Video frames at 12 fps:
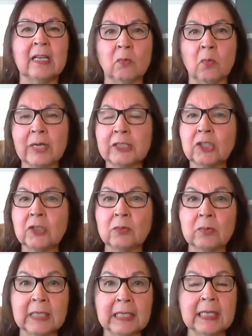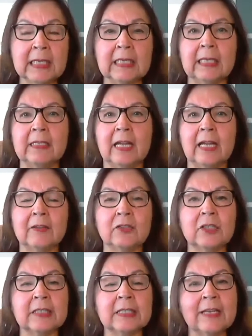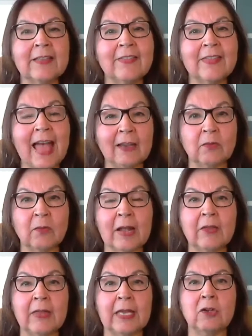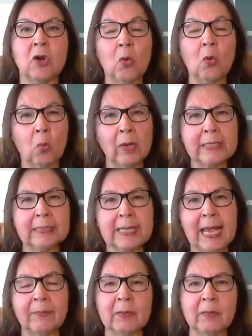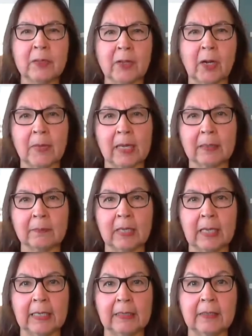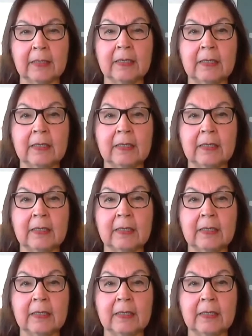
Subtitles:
What do you need? And just that, rather than what is happening with our bottom line.